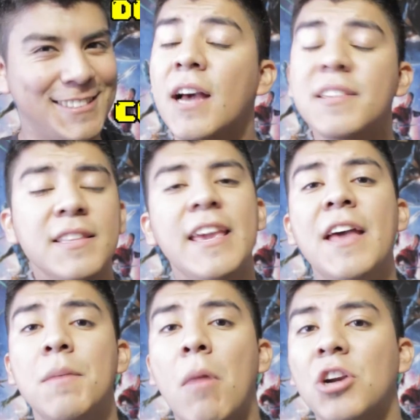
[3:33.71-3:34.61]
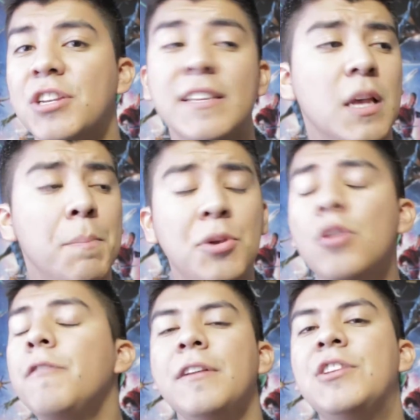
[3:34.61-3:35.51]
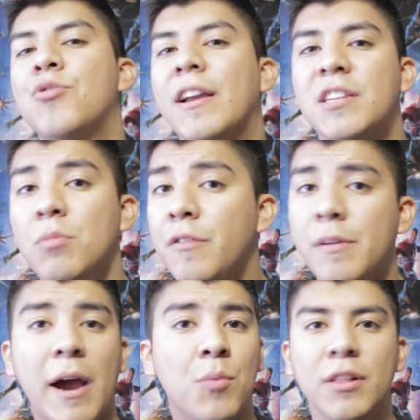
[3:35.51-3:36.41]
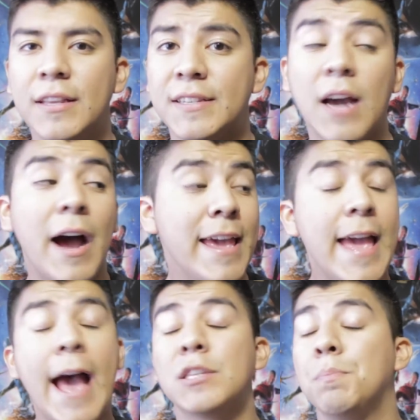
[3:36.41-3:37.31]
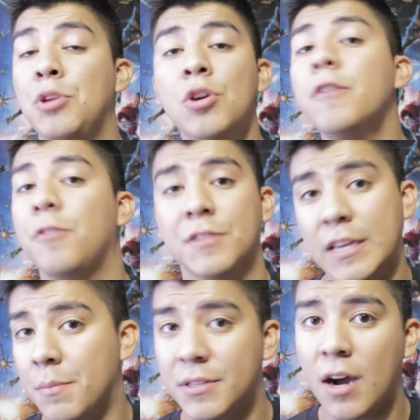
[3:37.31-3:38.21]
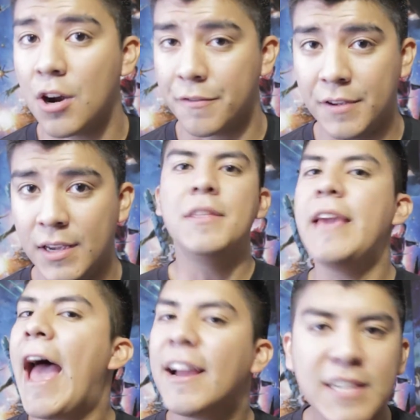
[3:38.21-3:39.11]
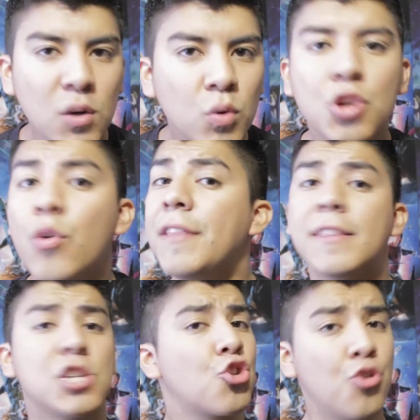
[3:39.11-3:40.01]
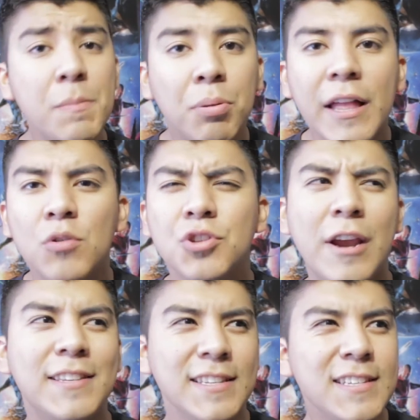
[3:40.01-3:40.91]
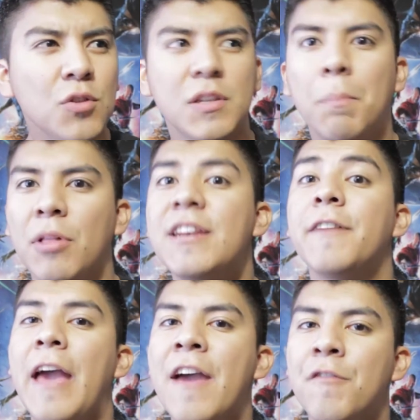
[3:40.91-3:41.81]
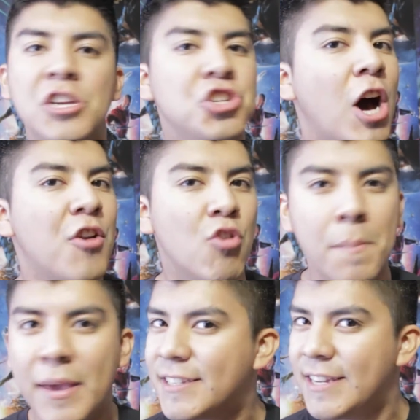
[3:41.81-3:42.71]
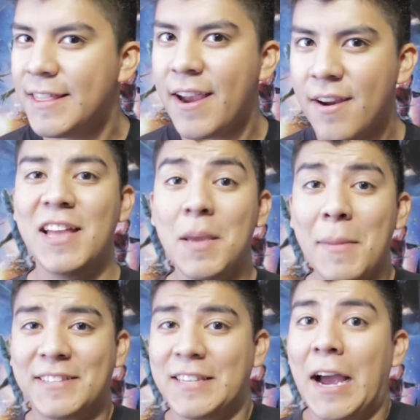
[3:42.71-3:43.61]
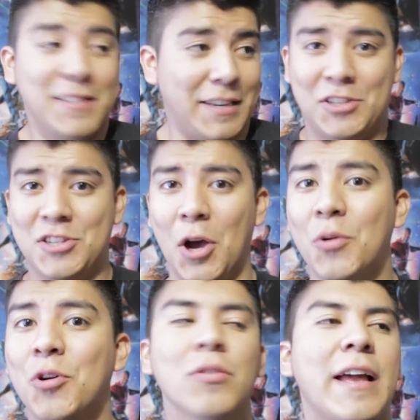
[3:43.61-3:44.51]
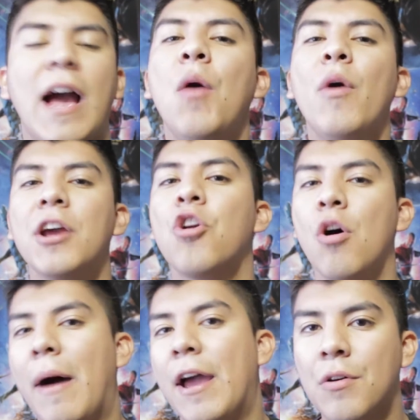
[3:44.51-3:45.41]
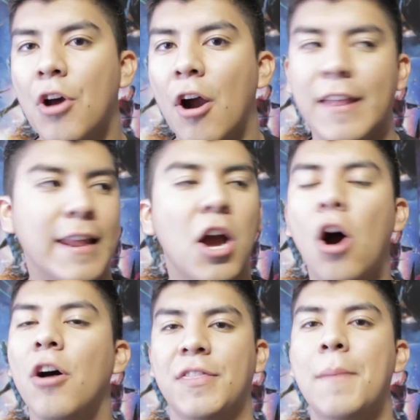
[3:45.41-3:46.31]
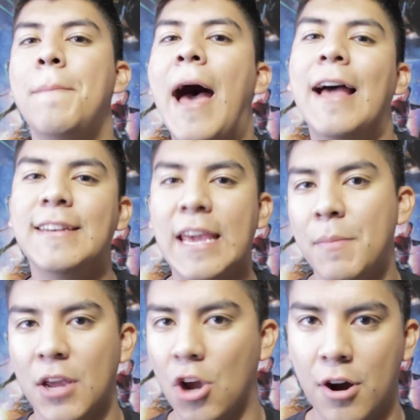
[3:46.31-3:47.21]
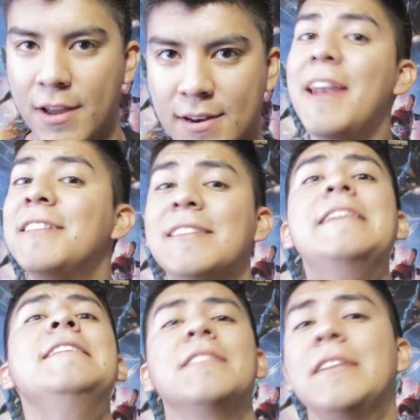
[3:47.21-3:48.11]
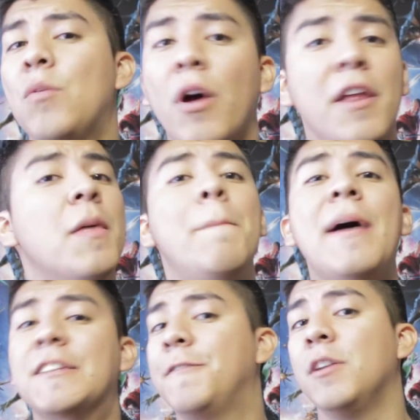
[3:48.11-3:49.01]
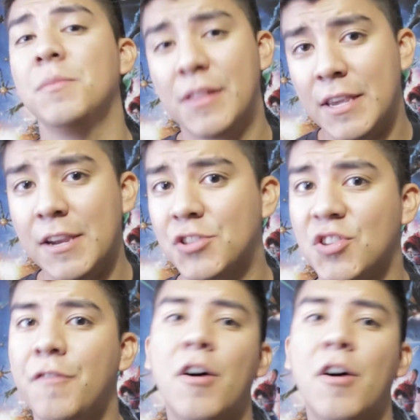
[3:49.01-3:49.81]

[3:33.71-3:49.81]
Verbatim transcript: Because in the end, The Martian is a beautifully directed movie by Ridley Scott. It has beautiful cinematography. The acting was great. The screenplay was great since it was a blend of every genre mixed in there. And they made signs like so cool. Like, I want to grow my own garden and call it the Matt Damon Garden. And it's easily one of the best films of the year so